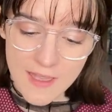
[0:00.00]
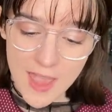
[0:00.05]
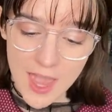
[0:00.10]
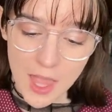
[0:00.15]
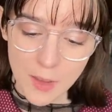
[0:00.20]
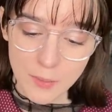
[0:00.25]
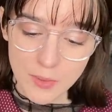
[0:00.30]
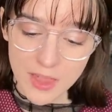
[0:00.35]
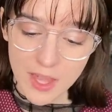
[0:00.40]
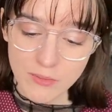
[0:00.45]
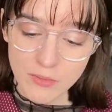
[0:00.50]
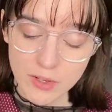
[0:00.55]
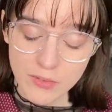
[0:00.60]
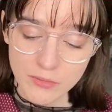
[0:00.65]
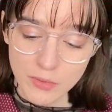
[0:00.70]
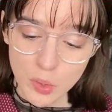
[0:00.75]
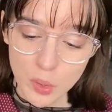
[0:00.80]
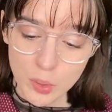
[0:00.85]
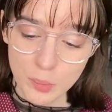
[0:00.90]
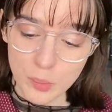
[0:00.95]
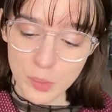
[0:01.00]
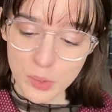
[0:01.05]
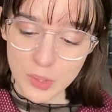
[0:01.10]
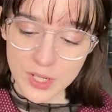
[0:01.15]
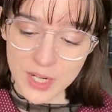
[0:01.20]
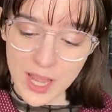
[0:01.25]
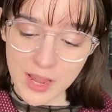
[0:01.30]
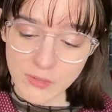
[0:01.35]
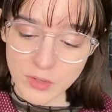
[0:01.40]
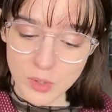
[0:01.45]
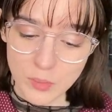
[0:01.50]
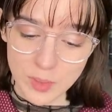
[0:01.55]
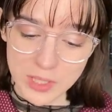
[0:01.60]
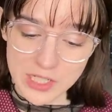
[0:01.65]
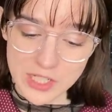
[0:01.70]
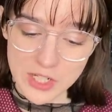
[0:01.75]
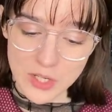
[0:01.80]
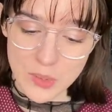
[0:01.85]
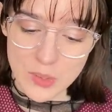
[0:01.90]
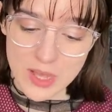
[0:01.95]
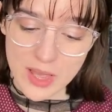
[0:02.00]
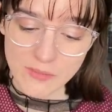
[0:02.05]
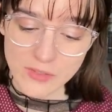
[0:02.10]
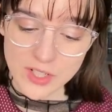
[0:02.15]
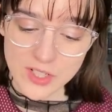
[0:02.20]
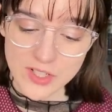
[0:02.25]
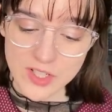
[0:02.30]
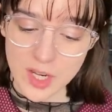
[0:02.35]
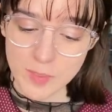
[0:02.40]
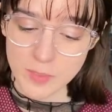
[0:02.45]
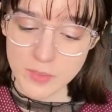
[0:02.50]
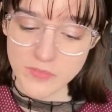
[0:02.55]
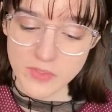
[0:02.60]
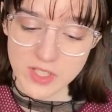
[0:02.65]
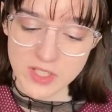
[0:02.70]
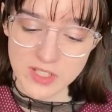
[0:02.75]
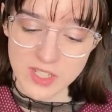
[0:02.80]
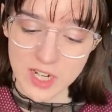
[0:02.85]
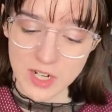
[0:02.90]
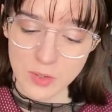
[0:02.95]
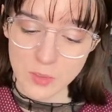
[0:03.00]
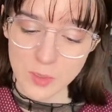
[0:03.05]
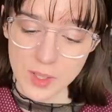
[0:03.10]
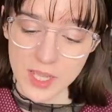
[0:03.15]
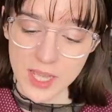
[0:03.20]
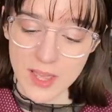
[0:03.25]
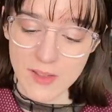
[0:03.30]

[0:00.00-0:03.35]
and with every floorboard, every window, every step of the stairway,